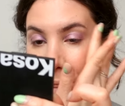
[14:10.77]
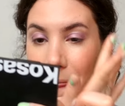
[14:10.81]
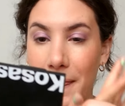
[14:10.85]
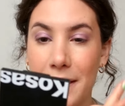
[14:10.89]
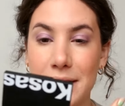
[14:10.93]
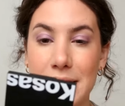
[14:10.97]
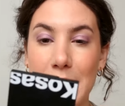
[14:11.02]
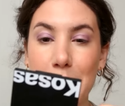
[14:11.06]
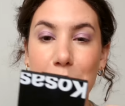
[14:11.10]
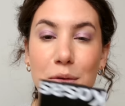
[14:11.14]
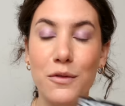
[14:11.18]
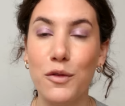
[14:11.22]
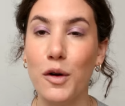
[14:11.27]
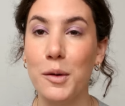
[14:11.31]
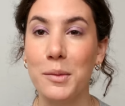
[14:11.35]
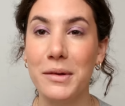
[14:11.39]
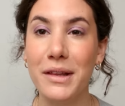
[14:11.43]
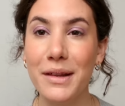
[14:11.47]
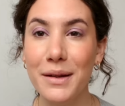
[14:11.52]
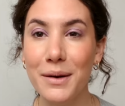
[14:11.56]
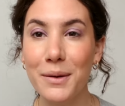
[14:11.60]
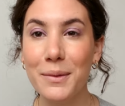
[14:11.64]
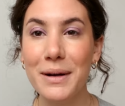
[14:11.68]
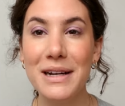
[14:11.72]
the type of
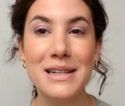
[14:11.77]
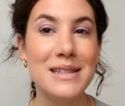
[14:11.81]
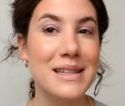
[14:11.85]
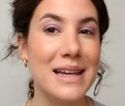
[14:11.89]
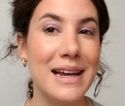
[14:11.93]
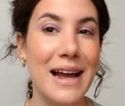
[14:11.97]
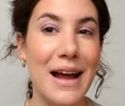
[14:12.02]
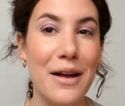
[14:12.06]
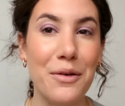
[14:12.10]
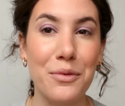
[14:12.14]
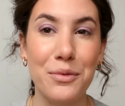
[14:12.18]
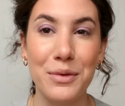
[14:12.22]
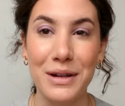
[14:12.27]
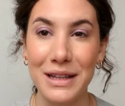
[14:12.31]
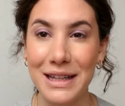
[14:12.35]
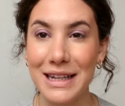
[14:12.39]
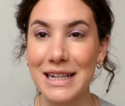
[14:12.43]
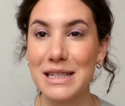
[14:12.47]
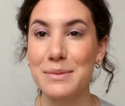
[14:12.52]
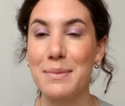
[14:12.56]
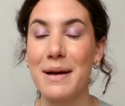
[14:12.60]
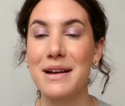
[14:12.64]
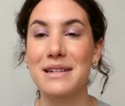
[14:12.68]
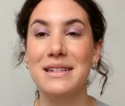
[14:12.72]
formula it was. Like, I really
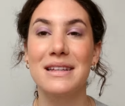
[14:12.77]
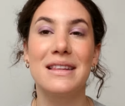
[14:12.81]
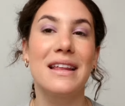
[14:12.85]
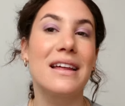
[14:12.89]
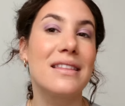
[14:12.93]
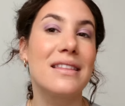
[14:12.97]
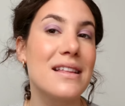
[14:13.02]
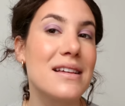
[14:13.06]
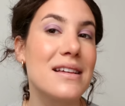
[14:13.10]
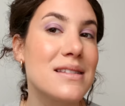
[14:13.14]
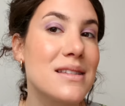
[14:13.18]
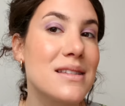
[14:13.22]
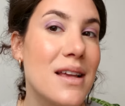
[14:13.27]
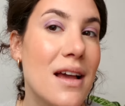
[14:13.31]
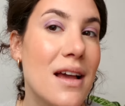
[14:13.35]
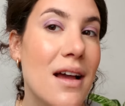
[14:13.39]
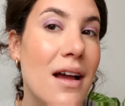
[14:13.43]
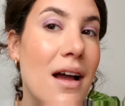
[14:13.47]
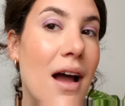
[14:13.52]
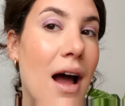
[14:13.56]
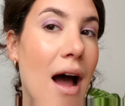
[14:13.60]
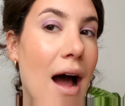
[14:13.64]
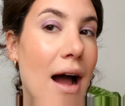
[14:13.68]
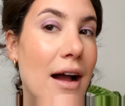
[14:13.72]
expected that this
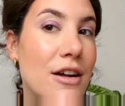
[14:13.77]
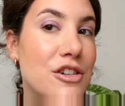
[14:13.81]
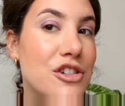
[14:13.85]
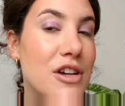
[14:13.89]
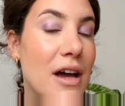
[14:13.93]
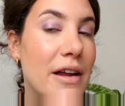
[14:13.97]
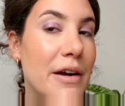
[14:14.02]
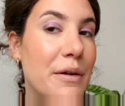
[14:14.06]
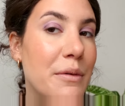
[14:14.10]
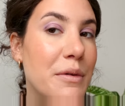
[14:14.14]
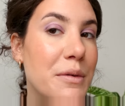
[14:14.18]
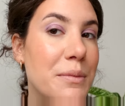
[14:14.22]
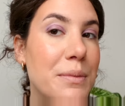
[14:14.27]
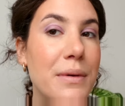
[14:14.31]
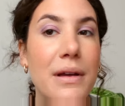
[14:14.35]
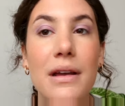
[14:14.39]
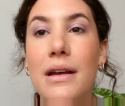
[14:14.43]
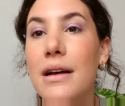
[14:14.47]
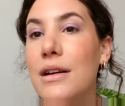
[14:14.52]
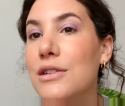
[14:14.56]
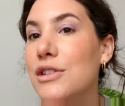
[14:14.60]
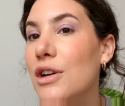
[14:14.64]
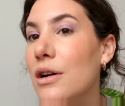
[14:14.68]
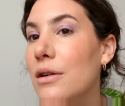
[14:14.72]
eyeshadow would
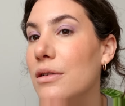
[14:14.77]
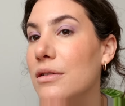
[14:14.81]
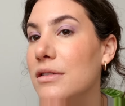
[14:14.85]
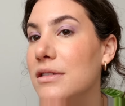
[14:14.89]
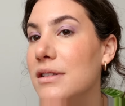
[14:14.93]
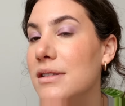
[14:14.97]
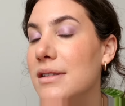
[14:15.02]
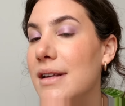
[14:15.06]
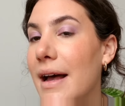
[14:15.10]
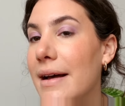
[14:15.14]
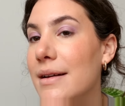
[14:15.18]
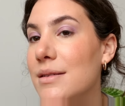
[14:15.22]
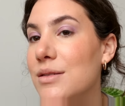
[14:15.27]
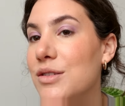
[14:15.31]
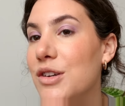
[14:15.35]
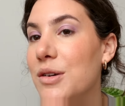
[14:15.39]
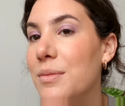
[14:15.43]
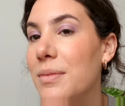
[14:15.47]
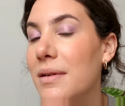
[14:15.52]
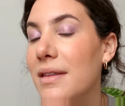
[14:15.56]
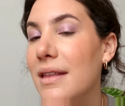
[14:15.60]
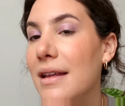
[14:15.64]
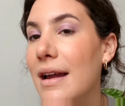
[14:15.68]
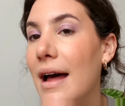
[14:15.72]
be a total disaster,
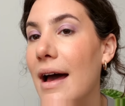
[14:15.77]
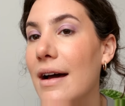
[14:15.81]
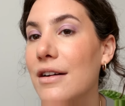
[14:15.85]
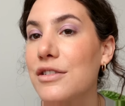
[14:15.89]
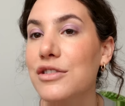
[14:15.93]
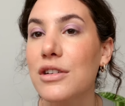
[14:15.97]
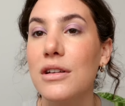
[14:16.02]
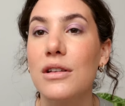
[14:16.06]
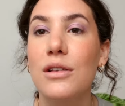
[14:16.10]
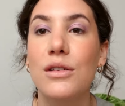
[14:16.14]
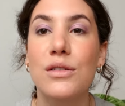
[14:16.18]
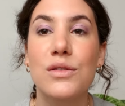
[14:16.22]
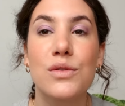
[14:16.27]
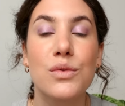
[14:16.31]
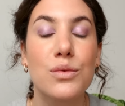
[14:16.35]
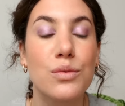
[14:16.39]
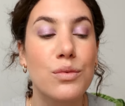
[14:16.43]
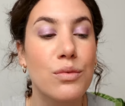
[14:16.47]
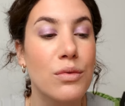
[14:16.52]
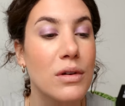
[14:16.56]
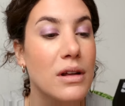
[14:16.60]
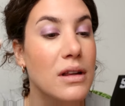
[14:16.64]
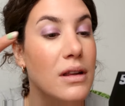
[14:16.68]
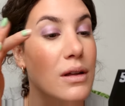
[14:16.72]
but that actually looks
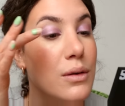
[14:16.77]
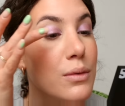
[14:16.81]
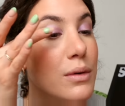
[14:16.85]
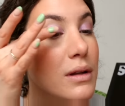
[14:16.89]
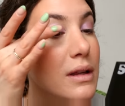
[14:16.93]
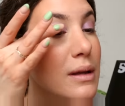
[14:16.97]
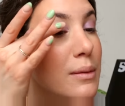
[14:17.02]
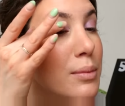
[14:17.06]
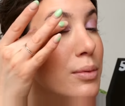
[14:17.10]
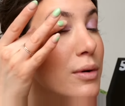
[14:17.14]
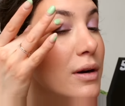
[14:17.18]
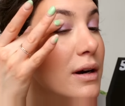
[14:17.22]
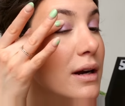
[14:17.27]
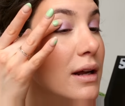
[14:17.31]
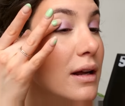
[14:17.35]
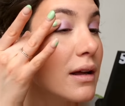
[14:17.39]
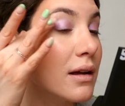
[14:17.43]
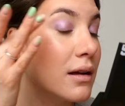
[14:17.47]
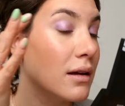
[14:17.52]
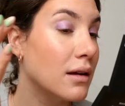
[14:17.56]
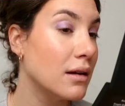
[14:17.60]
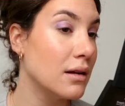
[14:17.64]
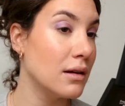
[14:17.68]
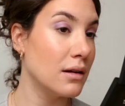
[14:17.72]
really, really pretty.